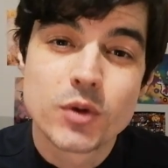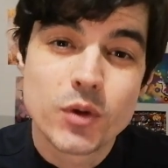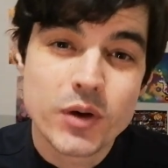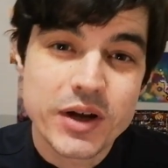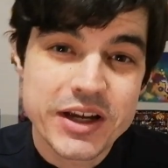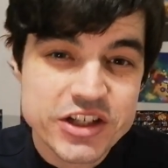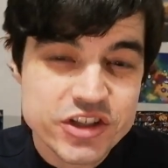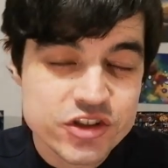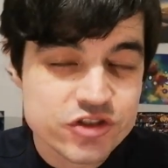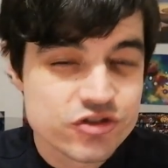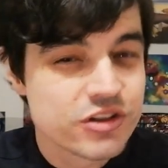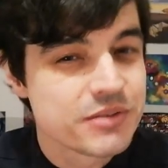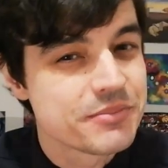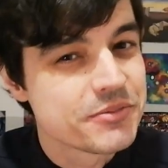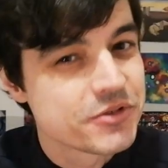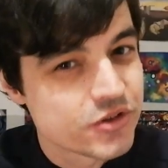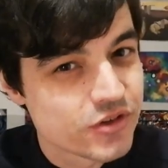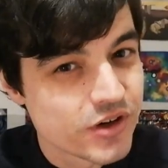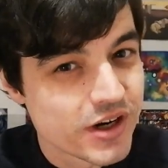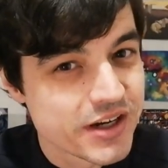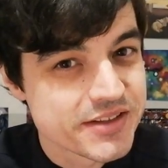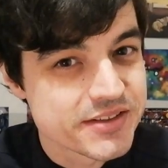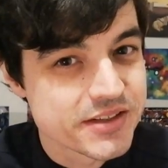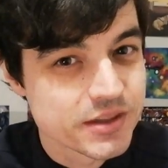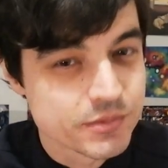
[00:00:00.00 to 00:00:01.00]
quite extreme
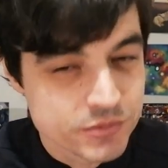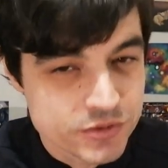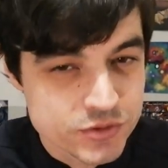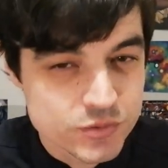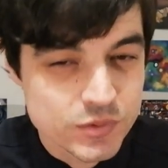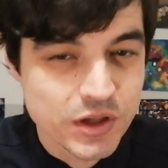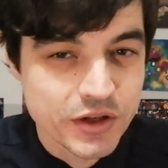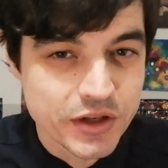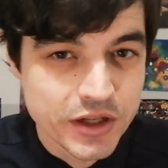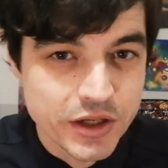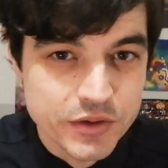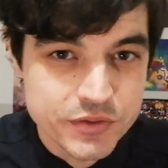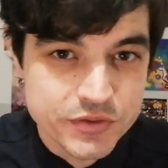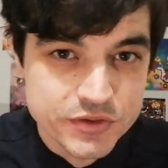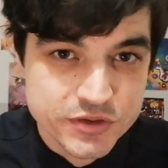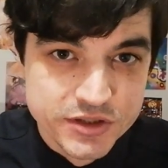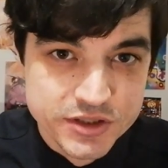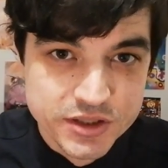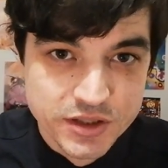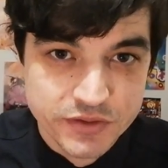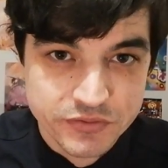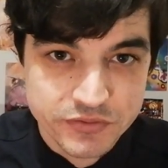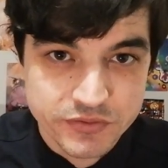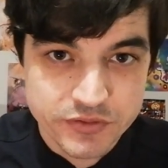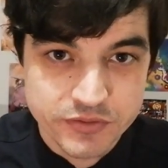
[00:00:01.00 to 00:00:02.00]
stress and was well known to
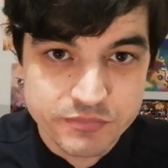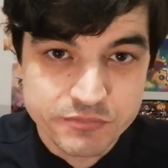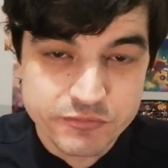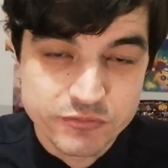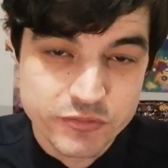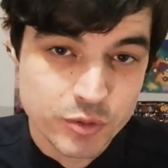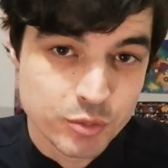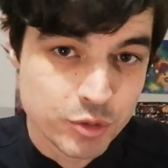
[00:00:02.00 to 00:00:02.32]
suffer from